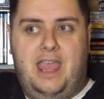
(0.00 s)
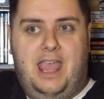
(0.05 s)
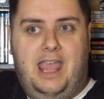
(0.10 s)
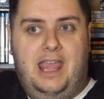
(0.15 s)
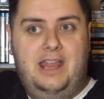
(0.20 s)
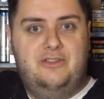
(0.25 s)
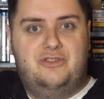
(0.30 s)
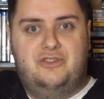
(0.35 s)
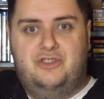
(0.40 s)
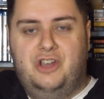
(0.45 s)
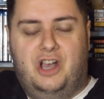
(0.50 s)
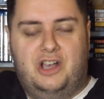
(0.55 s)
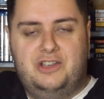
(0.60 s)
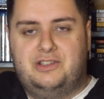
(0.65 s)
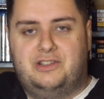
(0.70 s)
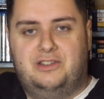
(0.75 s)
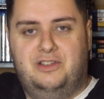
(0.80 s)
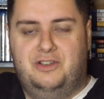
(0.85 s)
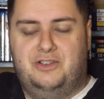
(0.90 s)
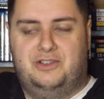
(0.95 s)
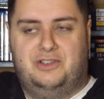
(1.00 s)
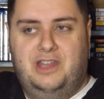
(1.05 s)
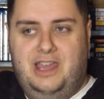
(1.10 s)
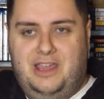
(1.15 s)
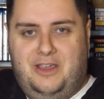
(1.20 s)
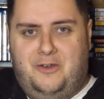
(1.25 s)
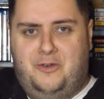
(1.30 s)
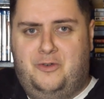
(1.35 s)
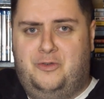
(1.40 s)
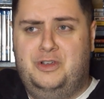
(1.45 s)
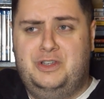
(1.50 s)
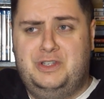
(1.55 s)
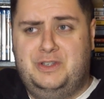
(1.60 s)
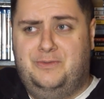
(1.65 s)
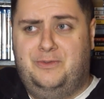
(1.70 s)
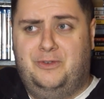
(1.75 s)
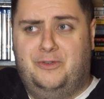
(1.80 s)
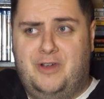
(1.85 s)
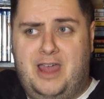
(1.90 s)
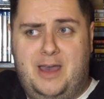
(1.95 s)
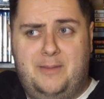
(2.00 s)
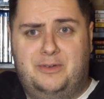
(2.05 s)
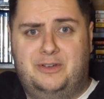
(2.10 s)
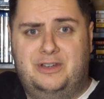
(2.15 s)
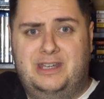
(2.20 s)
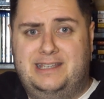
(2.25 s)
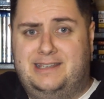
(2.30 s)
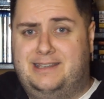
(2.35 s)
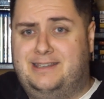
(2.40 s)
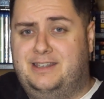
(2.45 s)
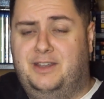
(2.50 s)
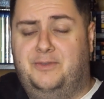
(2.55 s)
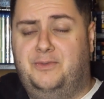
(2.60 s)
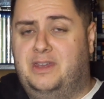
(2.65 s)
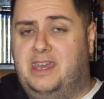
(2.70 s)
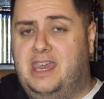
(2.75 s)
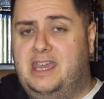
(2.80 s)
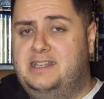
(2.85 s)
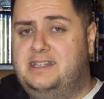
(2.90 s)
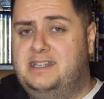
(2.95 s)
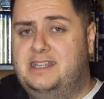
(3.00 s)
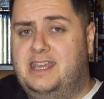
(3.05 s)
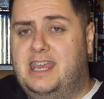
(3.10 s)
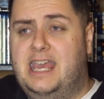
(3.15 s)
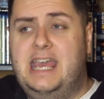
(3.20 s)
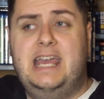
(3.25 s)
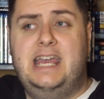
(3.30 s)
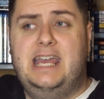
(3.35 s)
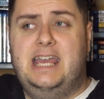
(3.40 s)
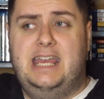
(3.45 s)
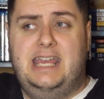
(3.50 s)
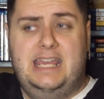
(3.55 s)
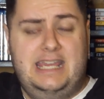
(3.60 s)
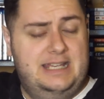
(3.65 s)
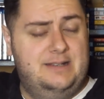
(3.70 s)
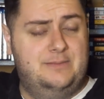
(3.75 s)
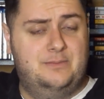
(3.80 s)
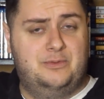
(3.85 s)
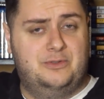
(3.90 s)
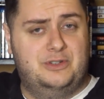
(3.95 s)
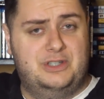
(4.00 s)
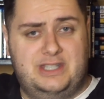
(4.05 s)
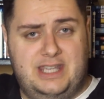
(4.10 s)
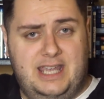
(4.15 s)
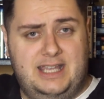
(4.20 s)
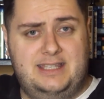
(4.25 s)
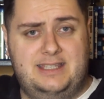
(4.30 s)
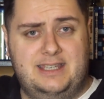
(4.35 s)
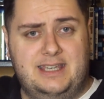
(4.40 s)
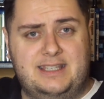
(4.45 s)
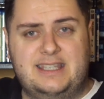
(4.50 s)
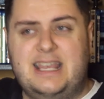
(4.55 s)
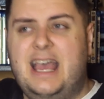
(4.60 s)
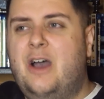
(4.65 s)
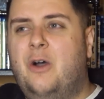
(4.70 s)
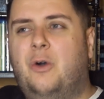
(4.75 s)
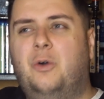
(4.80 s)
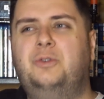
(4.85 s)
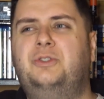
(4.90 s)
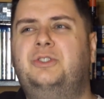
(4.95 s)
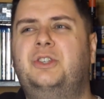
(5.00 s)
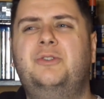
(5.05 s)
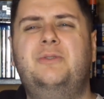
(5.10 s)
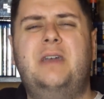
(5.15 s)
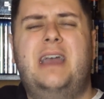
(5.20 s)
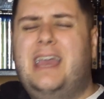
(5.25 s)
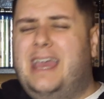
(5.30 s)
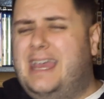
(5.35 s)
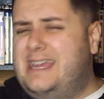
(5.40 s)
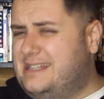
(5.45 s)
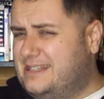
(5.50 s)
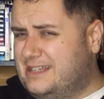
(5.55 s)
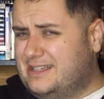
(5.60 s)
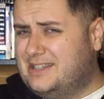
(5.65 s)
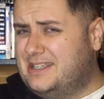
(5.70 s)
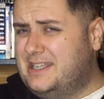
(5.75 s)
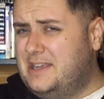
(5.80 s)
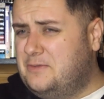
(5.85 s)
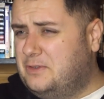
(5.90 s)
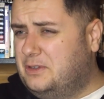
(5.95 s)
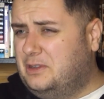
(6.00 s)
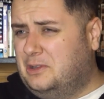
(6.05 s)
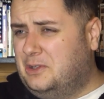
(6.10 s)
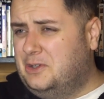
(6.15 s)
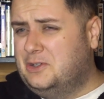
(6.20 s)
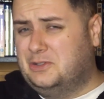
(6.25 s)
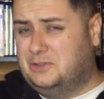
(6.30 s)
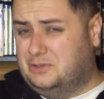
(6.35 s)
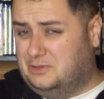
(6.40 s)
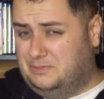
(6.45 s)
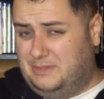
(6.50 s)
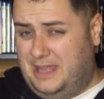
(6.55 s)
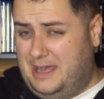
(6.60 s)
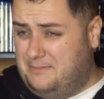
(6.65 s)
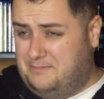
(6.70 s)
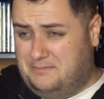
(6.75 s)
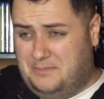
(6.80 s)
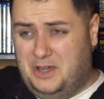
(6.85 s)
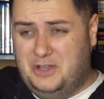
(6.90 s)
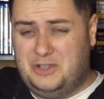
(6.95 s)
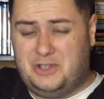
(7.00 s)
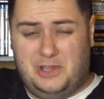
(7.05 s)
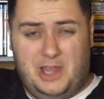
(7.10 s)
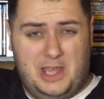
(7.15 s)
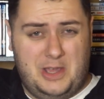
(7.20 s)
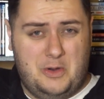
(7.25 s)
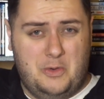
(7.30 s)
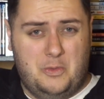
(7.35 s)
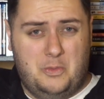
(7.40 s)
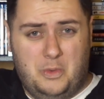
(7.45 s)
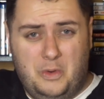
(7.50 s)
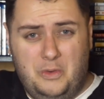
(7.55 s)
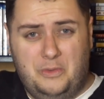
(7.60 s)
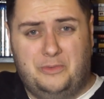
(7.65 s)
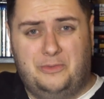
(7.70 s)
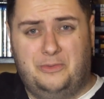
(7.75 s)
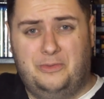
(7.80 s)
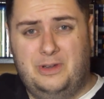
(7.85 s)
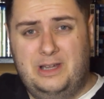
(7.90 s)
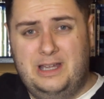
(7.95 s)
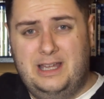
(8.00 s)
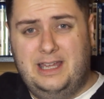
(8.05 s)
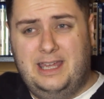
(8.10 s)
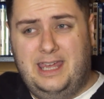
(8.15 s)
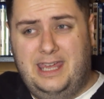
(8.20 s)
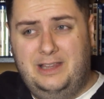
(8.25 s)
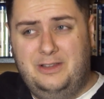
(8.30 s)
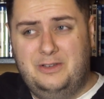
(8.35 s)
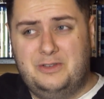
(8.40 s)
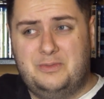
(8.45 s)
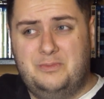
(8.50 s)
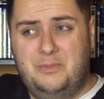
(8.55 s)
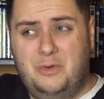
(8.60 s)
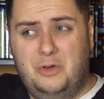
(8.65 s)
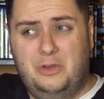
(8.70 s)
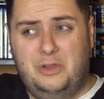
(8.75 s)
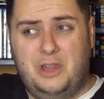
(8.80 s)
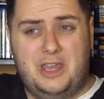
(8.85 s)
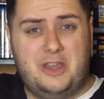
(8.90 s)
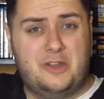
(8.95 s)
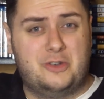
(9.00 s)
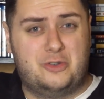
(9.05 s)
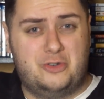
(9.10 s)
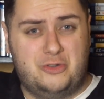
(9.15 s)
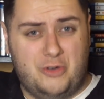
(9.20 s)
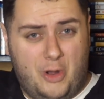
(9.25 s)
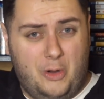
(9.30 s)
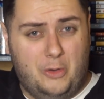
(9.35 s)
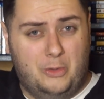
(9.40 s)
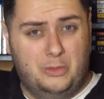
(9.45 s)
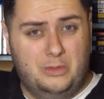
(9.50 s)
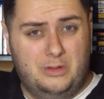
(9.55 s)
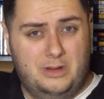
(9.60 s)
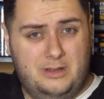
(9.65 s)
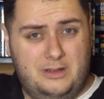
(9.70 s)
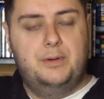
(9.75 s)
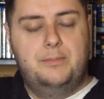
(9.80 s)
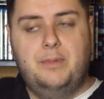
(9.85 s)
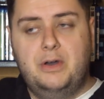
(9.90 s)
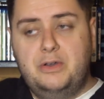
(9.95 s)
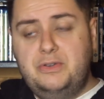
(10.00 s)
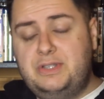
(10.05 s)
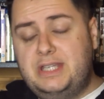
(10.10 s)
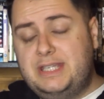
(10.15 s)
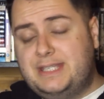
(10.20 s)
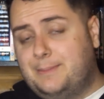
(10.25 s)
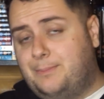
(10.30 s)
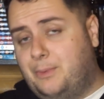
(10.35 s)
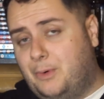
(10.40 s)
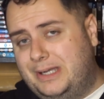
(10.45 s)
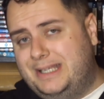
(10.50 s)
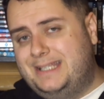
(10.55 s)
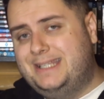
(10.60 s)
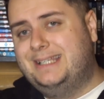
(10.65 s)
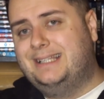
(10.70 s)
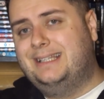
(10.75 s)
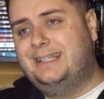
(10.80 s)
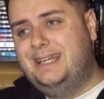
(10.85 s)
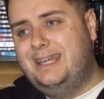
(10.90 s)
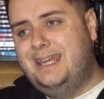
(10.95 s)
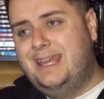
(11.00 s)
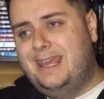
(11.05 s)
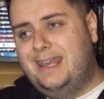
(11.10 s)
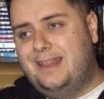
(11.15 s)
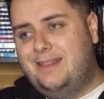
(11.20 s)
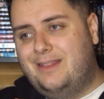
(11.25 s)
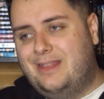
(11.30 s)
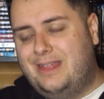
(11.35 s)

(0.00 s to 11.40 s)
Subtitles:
it just looks like Christopher Abbott is suffocating in prosthetics. Also, he doesn't even look that much like a wolf. He looks more like a troll. But most disappointingly,